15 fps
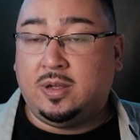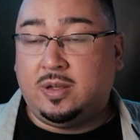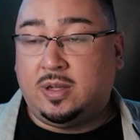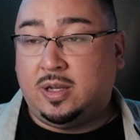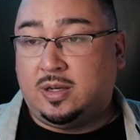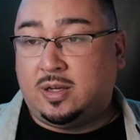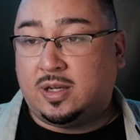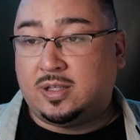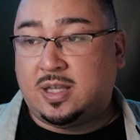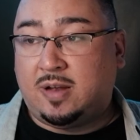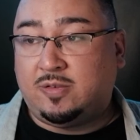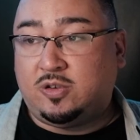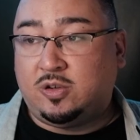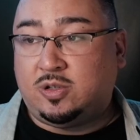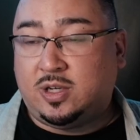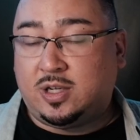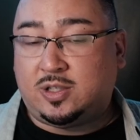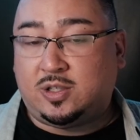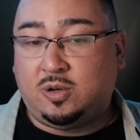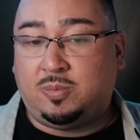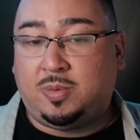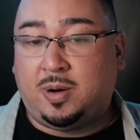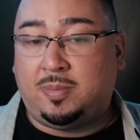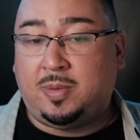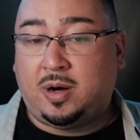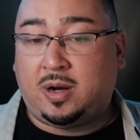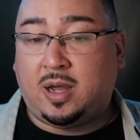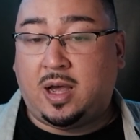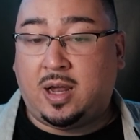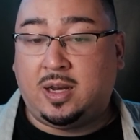jiu-jitsu, but
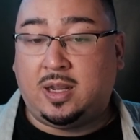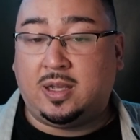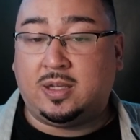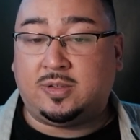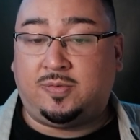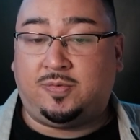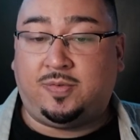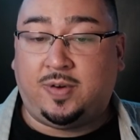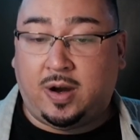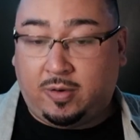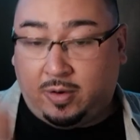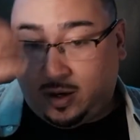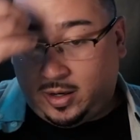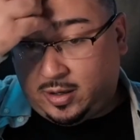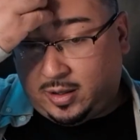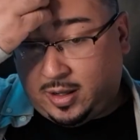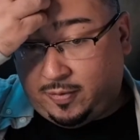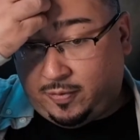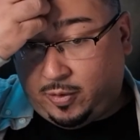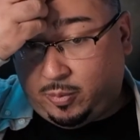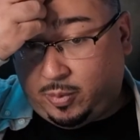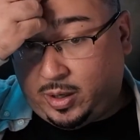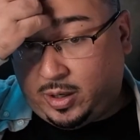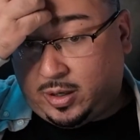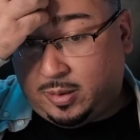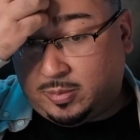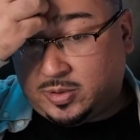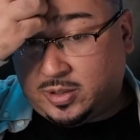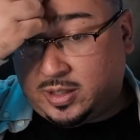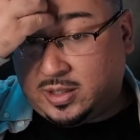Americana is very clever when it
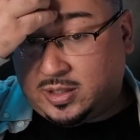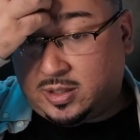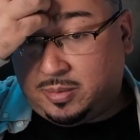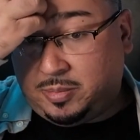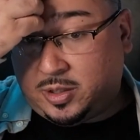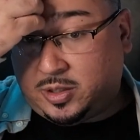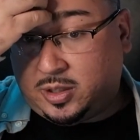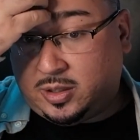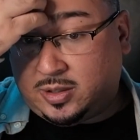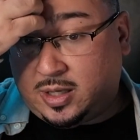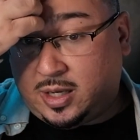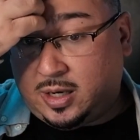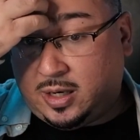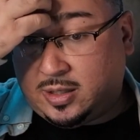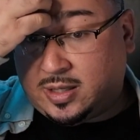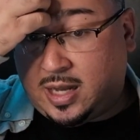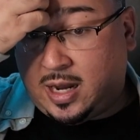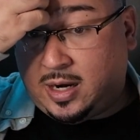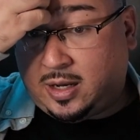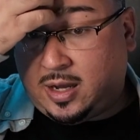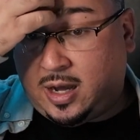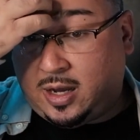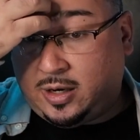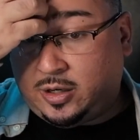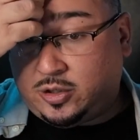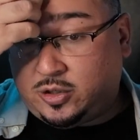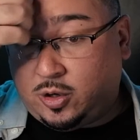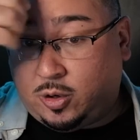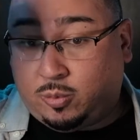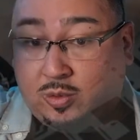comes to these submissions, and his Anaconda
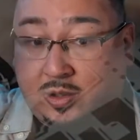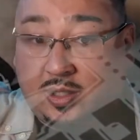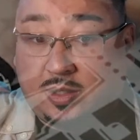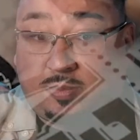choke, which he's